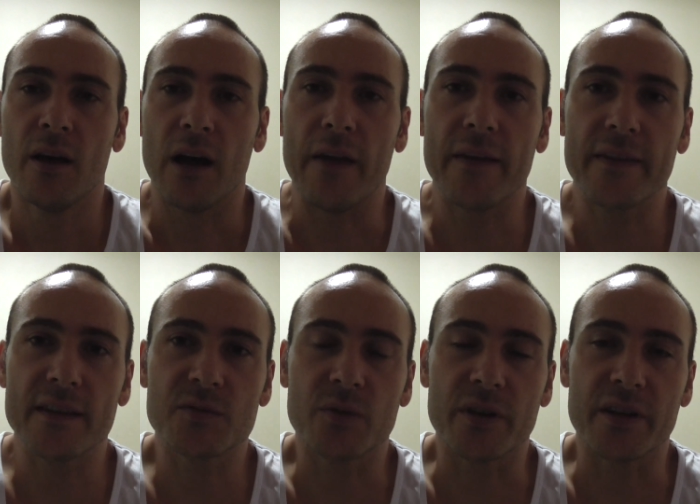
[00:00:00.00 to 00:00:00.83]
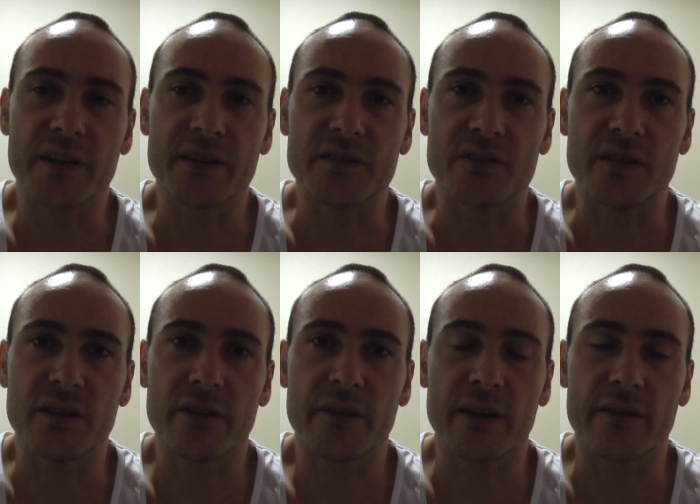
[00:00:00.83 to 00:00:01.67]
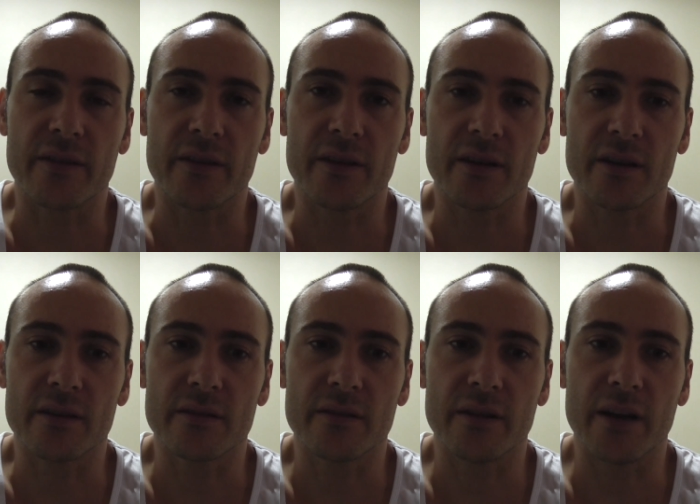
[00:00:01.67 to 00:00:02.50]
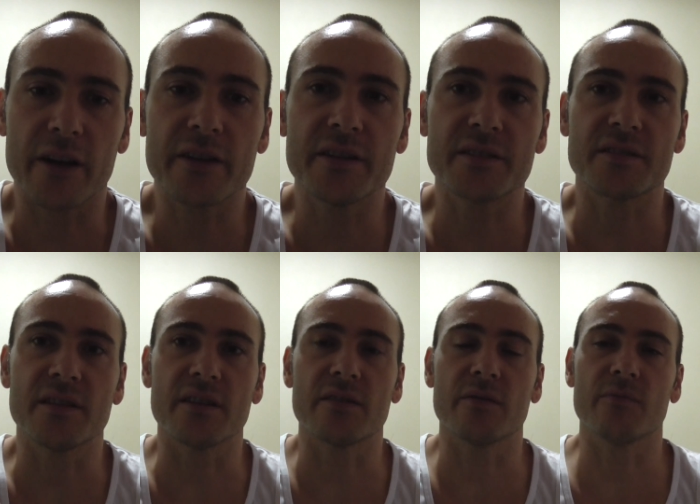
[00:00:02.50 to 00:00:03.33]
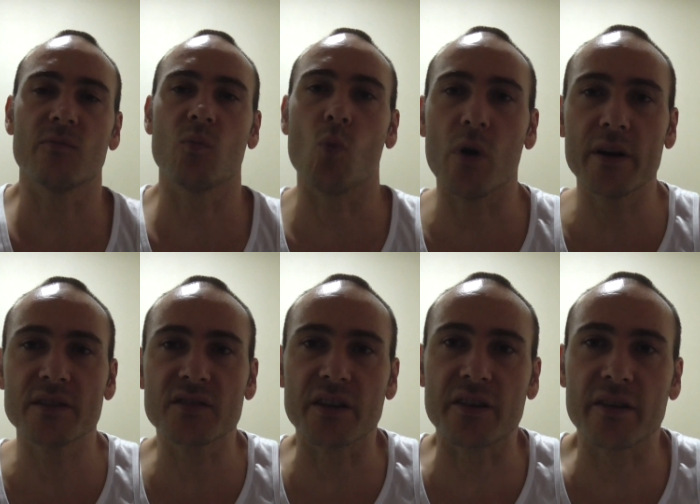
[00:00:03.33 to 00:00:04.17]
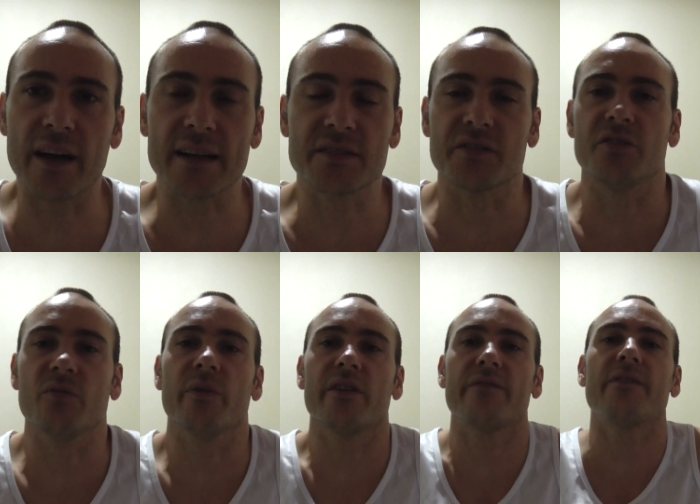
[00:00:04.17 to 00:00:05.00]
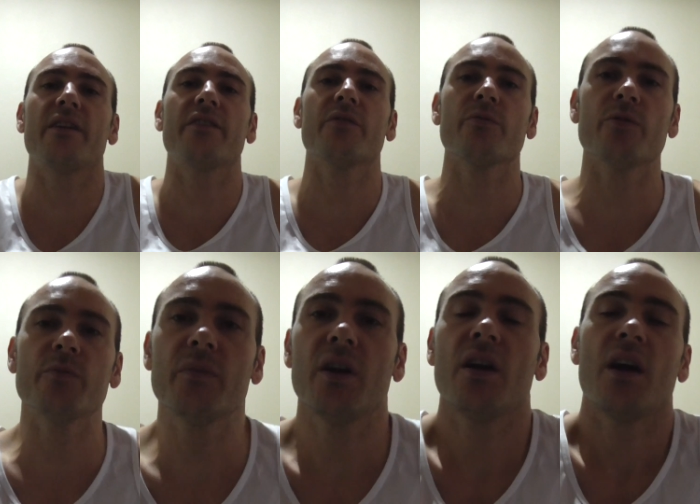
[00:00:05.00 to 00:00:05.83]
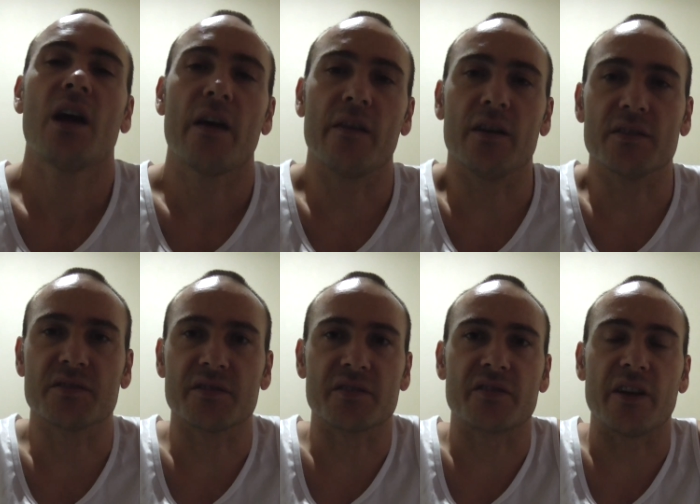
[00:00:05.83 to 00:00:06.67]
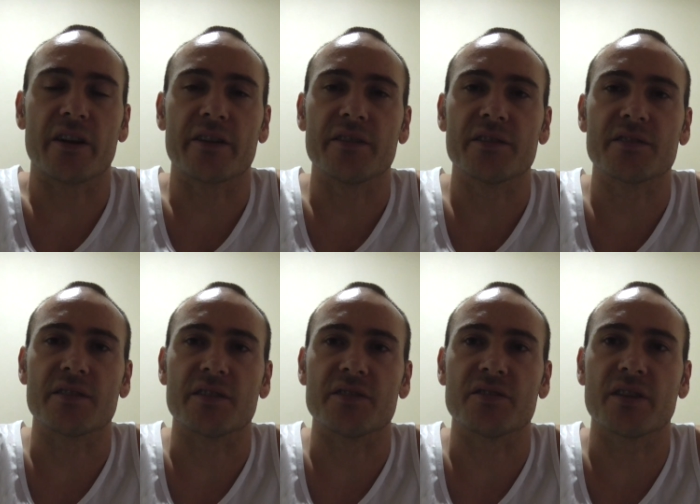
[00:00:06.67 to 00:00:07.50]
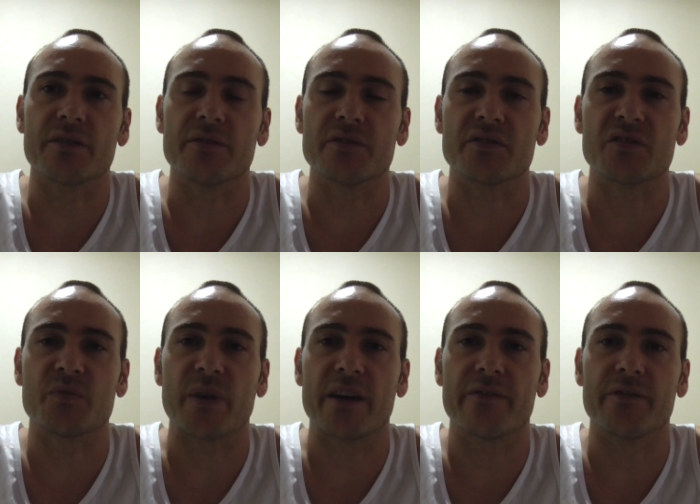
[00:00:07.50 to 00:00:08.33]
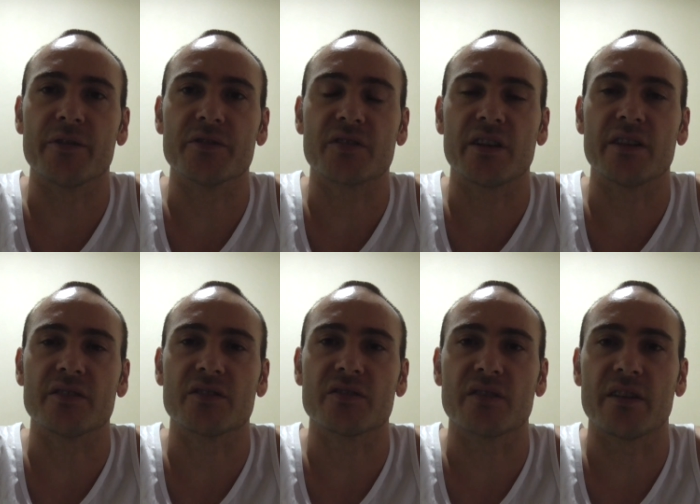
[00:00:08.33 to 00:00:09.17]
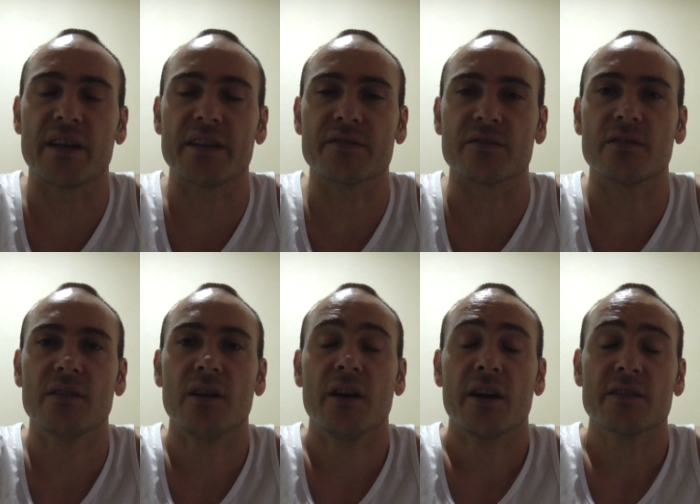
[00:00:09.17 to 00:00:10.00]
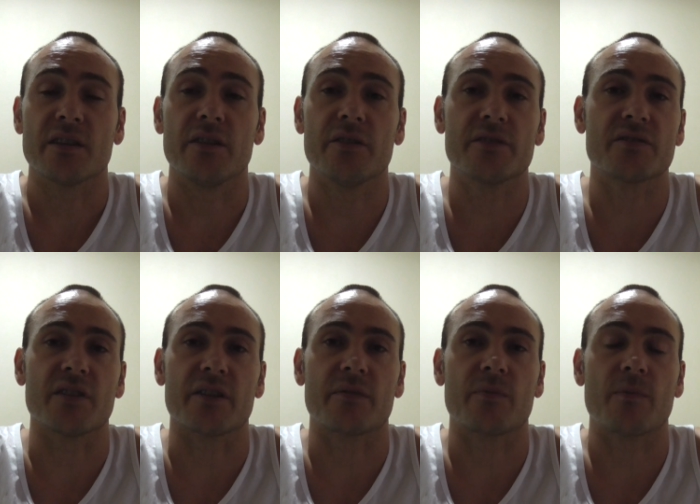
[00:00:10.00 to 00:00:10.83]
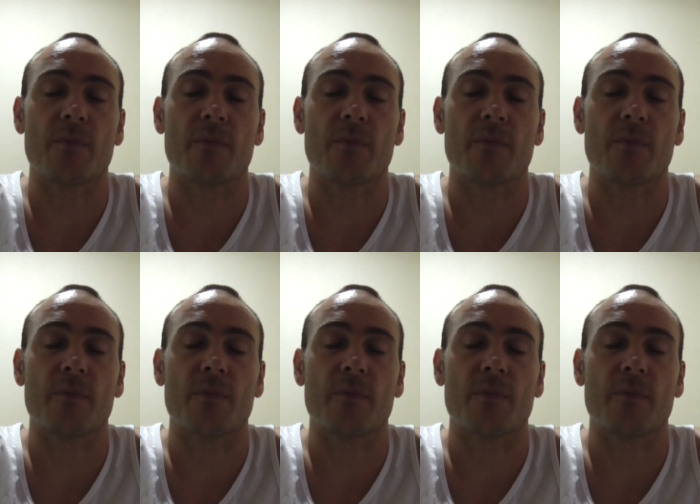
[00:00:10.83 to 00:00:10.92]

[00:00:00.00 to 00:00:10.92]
I think that's what it is. You know that the uh, air conditioning one, it's like actually humidifying the room, and then also just the air conditioning in general is just bad for your skin. It's just unnatural. Because I noticed like